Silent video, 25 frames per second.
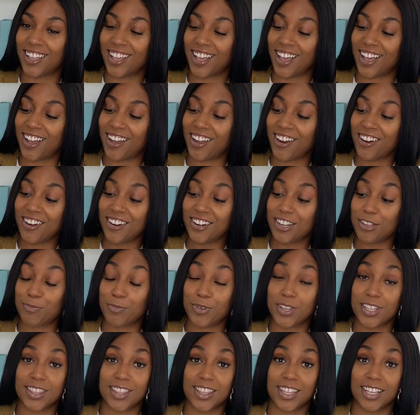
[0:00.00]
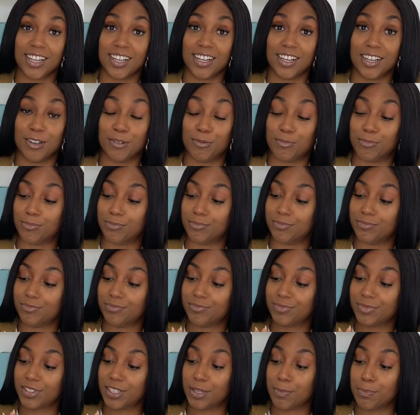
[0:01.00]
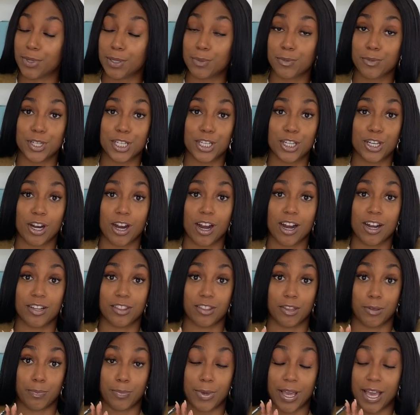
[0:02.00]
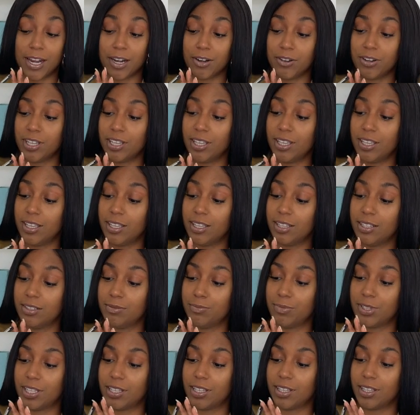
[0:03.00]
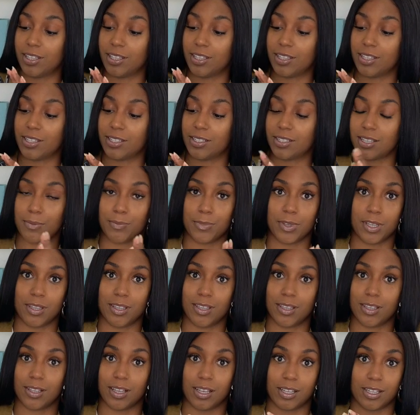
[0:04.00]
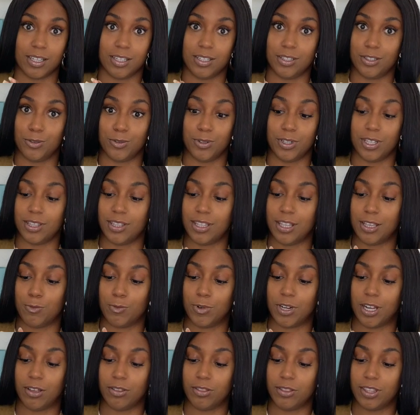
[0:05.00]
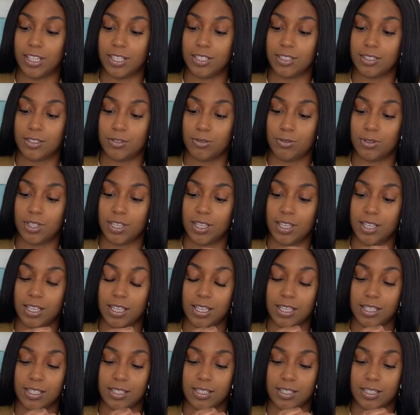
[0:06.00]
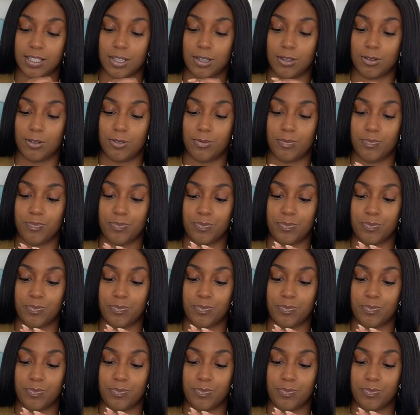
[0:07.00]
I already put the memory card and the battery in because I mean I couldn't do anything without these two things. So